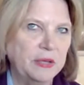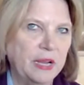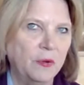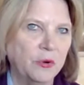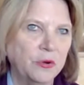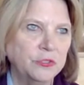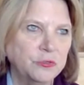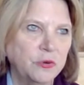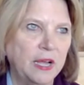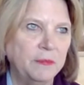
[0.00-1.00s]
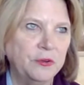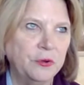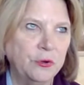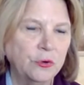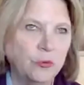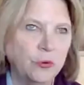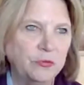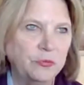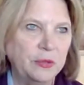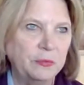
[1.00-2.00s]
but how her tribe and her group
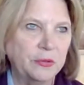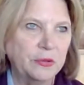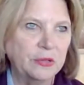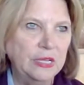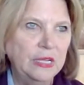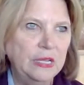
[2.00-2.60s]
of people